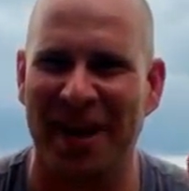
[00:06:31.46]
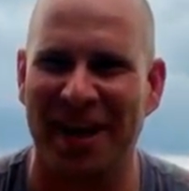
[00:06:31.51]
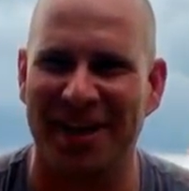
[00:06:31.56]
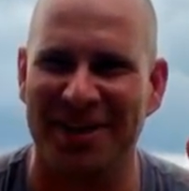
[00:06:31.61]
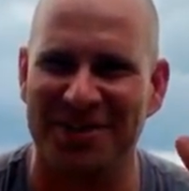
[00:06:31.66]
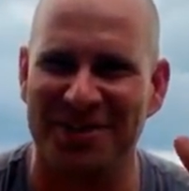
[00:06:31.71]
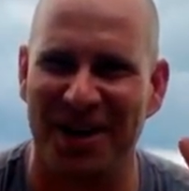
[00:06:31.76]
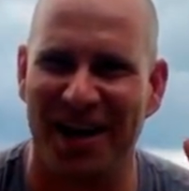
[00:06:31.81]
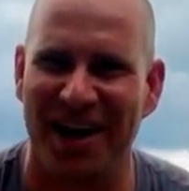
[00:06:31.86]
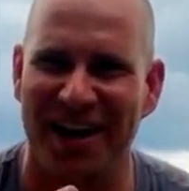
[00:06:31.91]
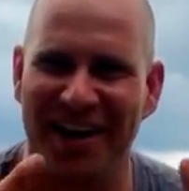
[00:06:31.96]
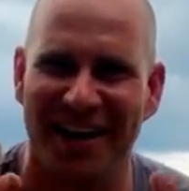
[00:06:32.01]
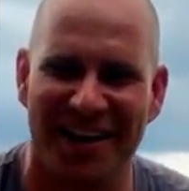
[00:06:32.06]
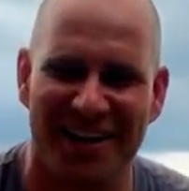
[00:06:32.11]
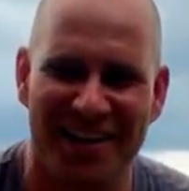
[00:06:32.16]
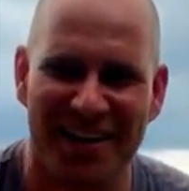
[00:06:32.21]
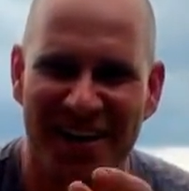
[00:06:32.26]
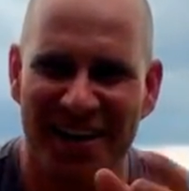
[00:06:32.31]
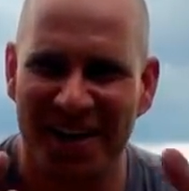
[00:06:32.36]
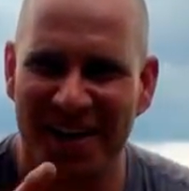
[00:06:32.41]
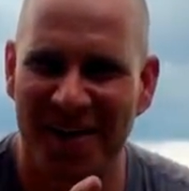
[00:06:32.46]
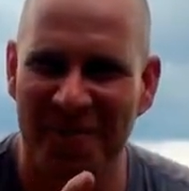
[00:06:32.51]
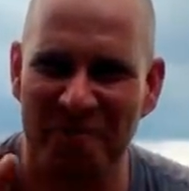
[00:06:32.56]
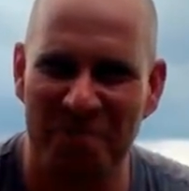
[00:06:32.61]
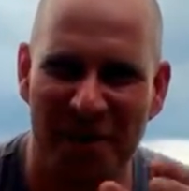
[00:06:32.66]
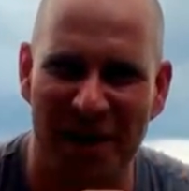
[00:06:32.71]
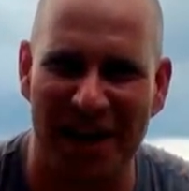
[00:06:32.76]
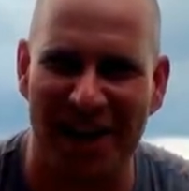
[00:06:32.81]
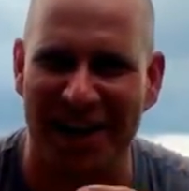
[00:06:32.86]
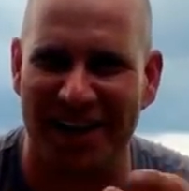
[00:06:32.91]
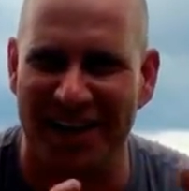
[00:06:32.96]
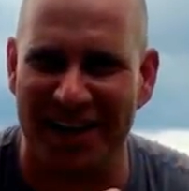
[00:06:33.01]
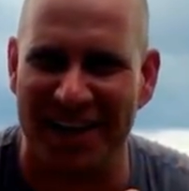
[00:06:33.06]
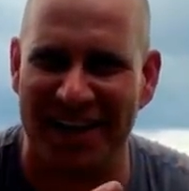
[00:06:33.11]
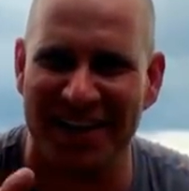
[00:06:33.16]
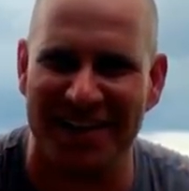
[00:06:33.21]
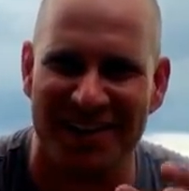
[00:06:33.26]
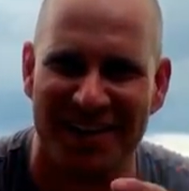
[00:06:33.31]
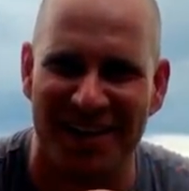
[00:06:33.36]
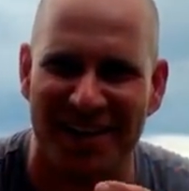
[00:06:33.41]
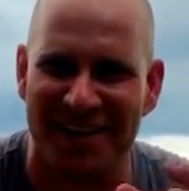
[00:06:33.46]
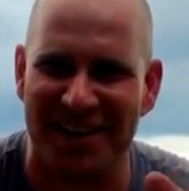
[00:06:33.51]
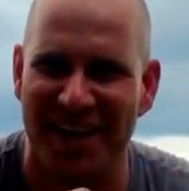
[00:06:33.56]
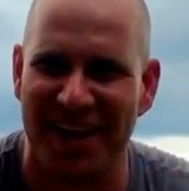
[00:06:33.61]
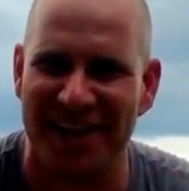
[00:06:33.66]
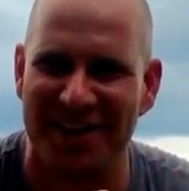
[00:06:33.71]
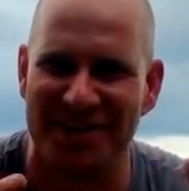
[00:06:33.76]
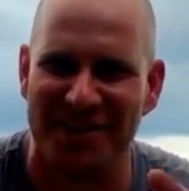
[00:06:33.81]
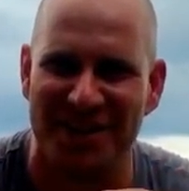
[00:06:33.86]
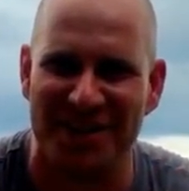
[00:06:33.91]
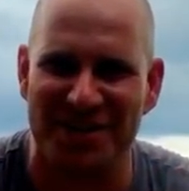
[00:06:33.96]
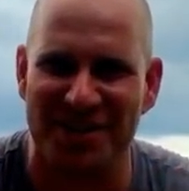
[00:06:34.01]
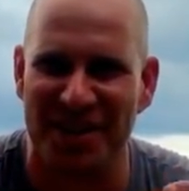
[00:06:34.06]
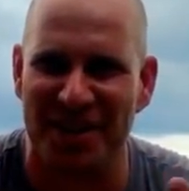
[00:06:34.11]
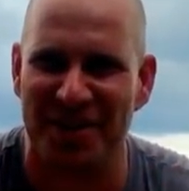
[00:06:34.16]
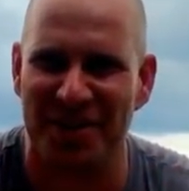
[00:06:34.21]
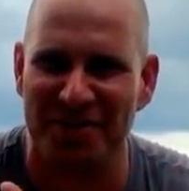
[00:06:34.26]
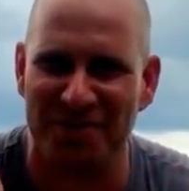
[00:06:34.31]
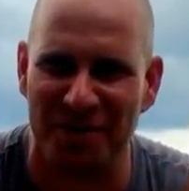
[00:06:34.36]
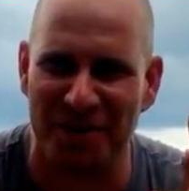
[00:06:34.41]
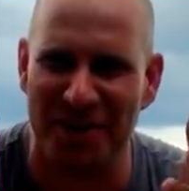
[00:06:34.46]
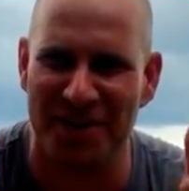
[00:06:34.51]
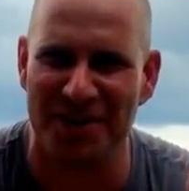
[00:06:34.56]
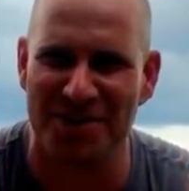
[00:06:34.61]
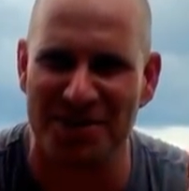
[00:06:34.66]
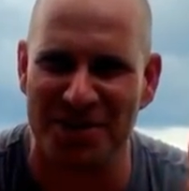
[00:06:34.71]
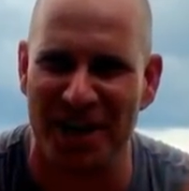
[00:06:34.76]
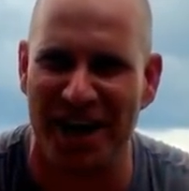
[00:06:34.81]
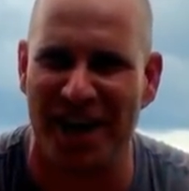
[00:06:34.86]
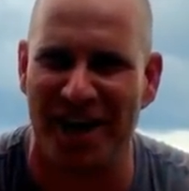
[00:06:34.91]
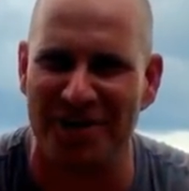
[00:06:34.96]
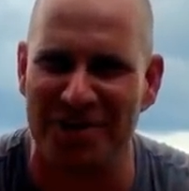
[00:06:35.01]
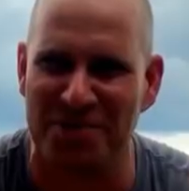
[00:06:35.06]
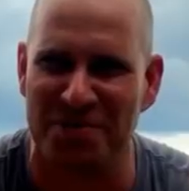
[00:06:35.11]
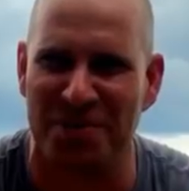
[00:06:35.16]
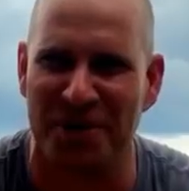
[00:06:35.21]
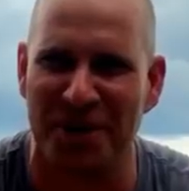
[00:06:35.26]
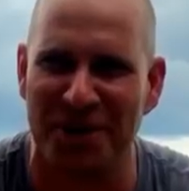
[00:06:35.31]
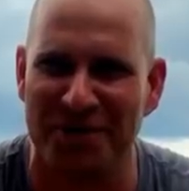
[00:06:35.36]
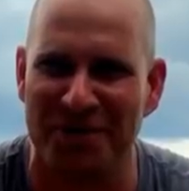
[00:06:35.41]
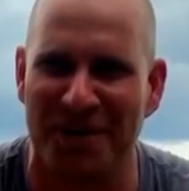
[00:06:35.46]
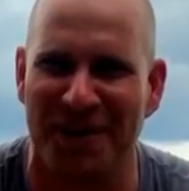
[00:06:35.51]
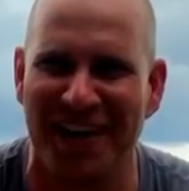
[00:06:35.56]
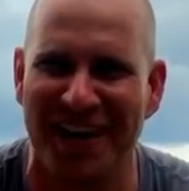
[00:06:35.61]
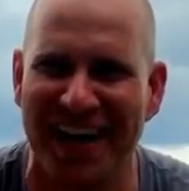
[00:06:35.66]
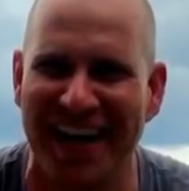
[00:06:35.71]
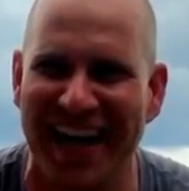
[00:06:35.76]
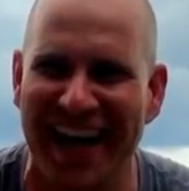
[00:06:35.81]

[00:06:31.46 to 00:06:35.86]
men trying to compete against each other for this child's approval.